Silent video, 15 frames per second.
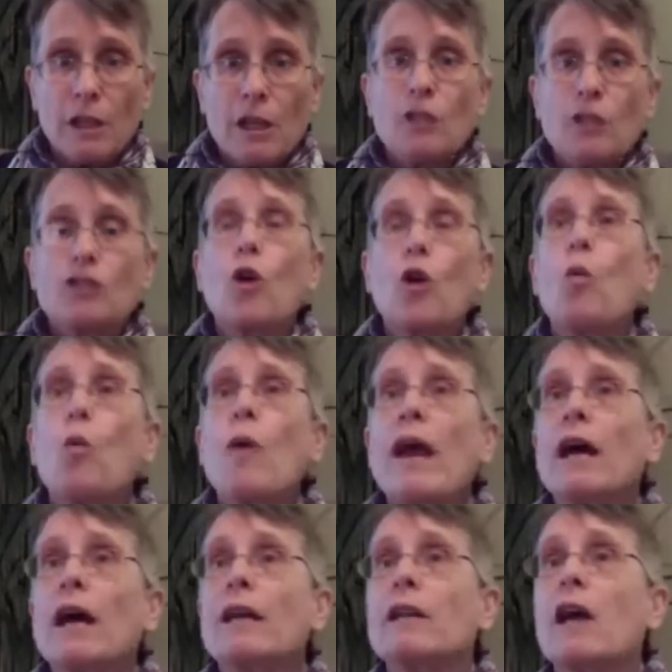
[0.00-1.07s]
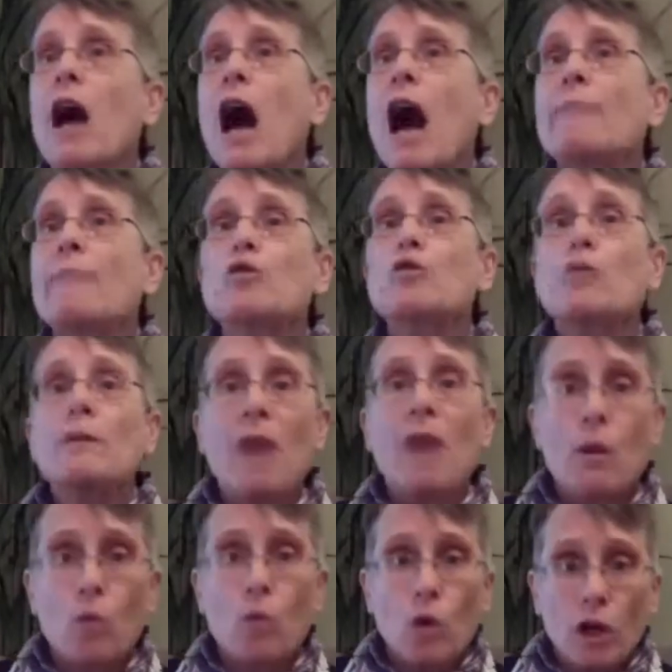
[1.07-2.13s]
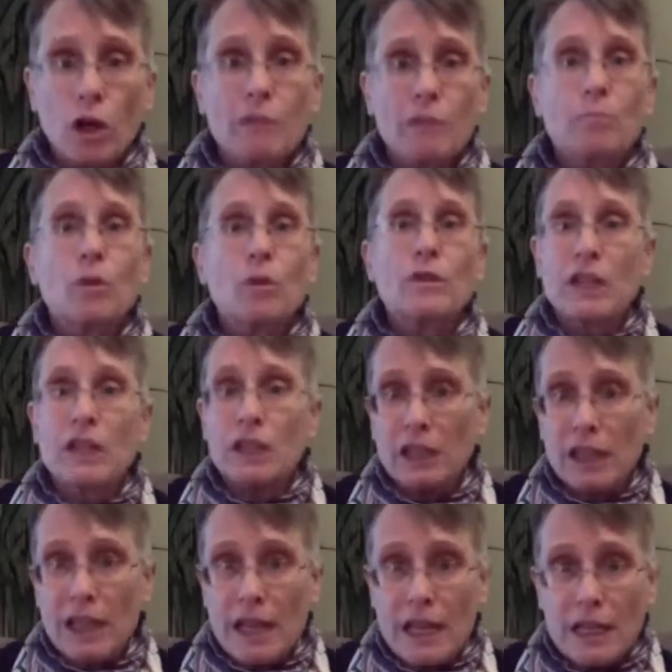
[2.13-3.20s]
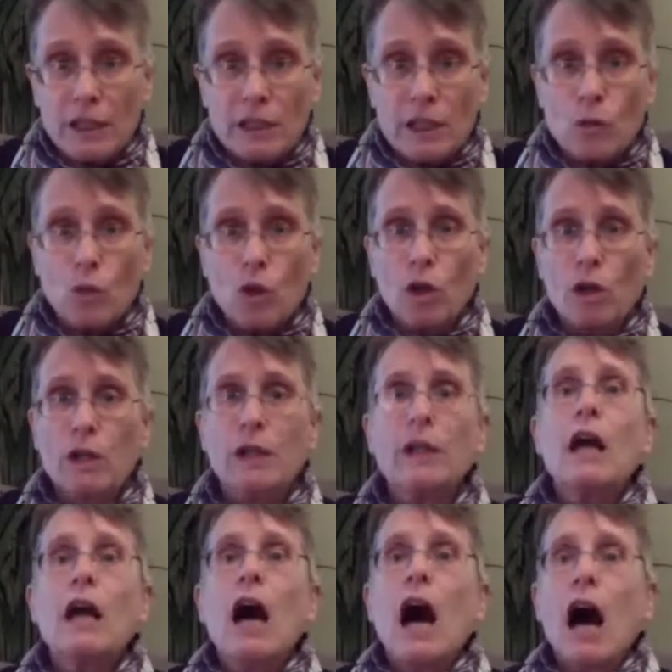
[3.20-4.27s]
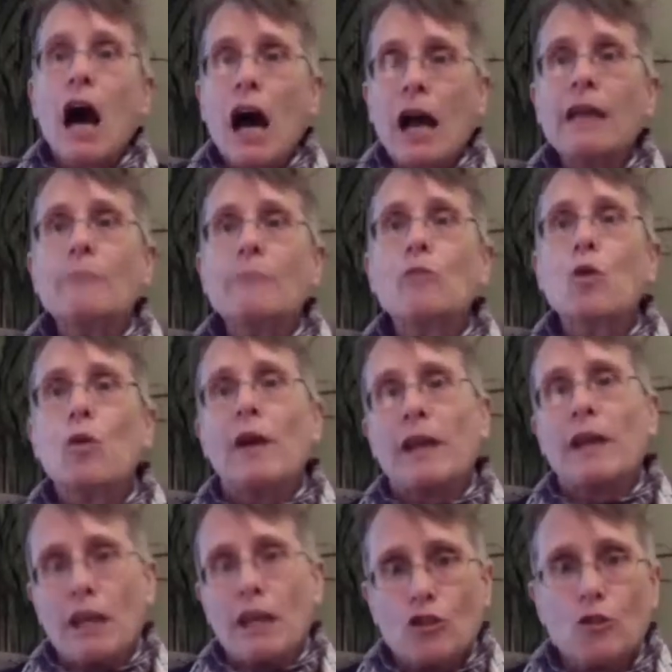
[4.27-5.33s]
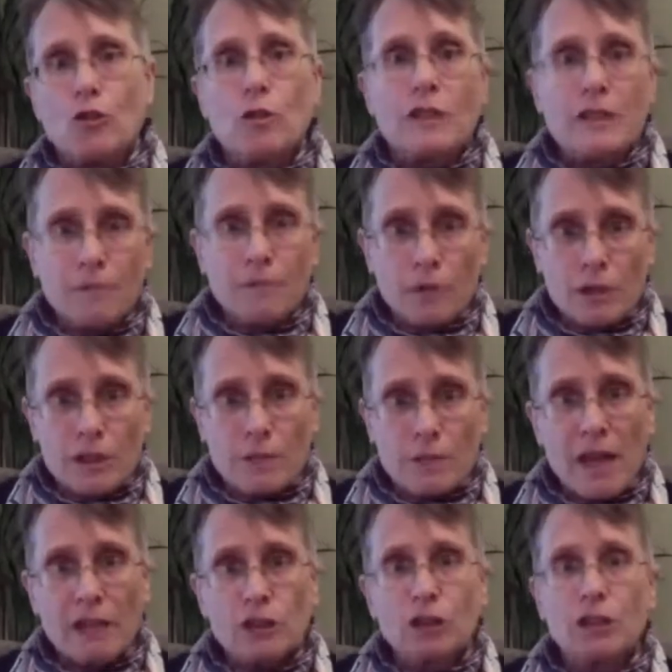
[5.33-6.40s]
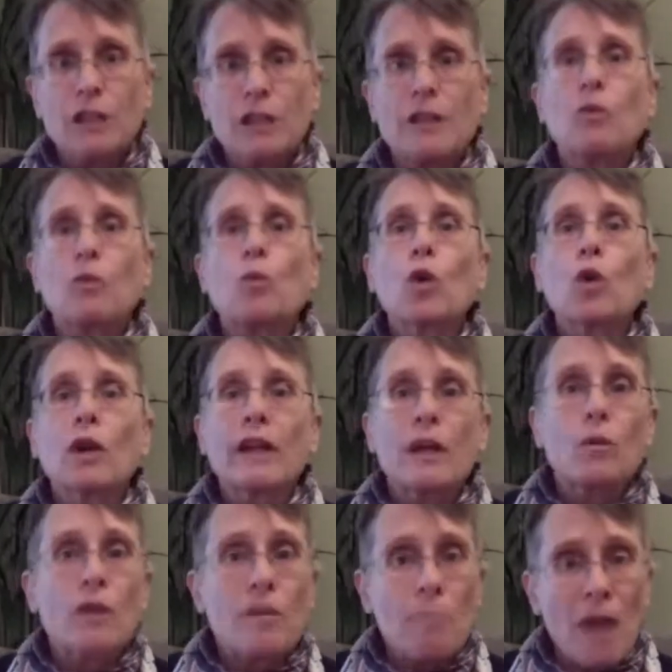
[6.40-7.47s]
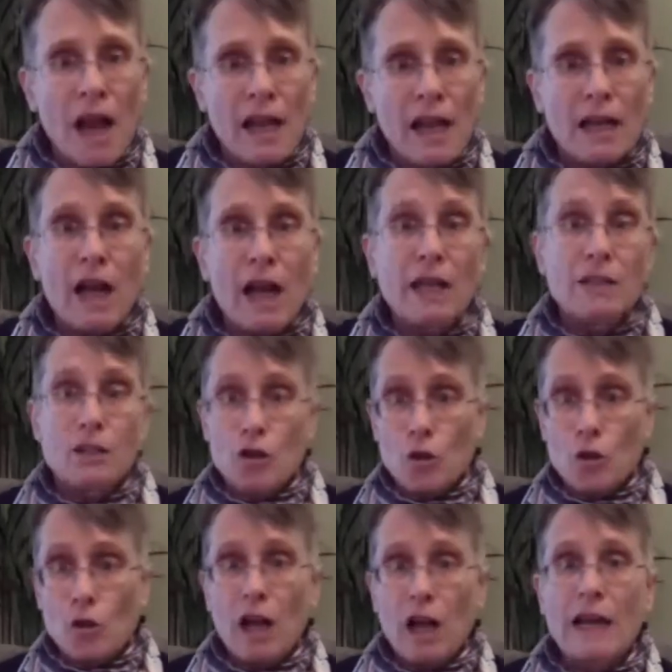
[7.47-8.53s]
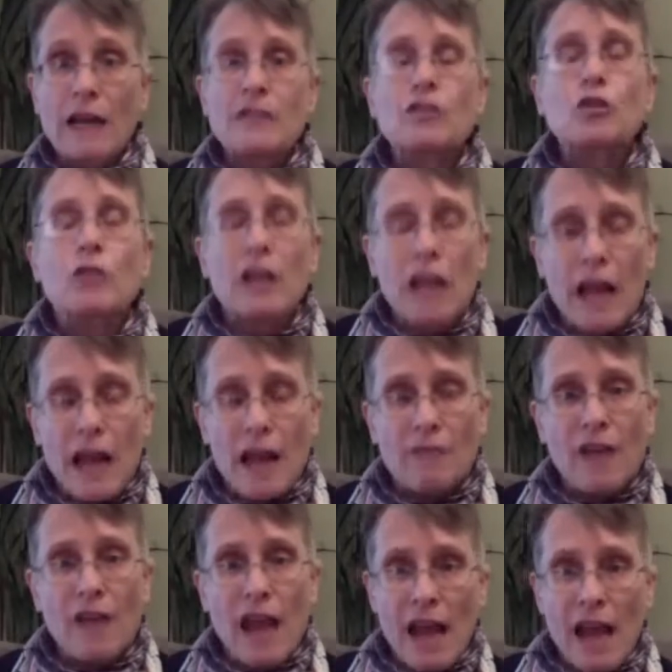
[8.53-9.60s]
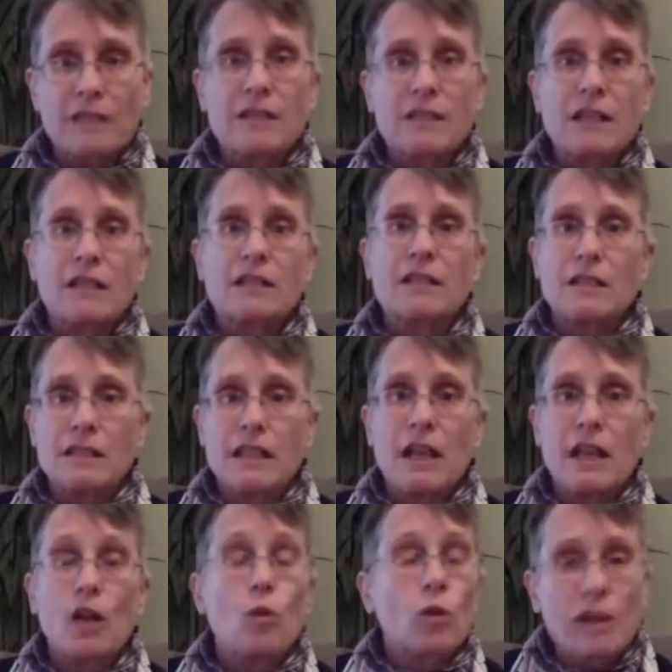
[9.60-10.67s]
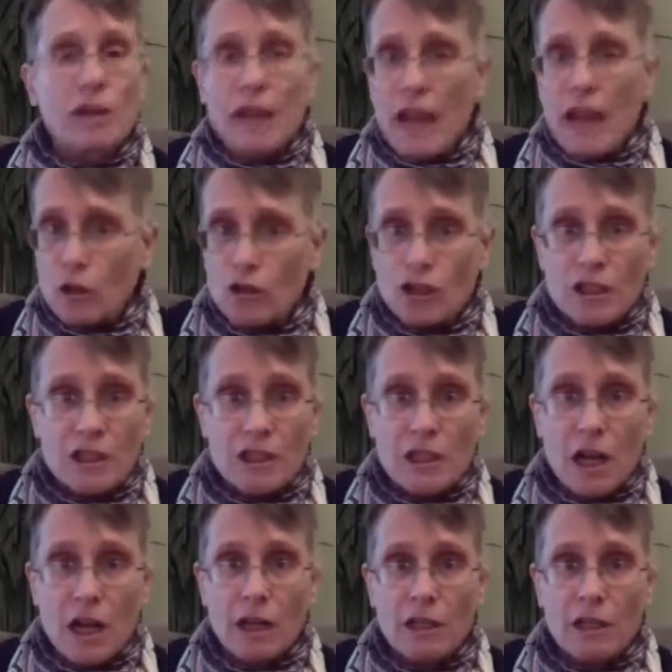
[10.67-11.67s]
So when I'm doing my work, particularly healing work, I am going into a different dimension, working with my guides and your guides so that I have access to seeing where the energy's stuck,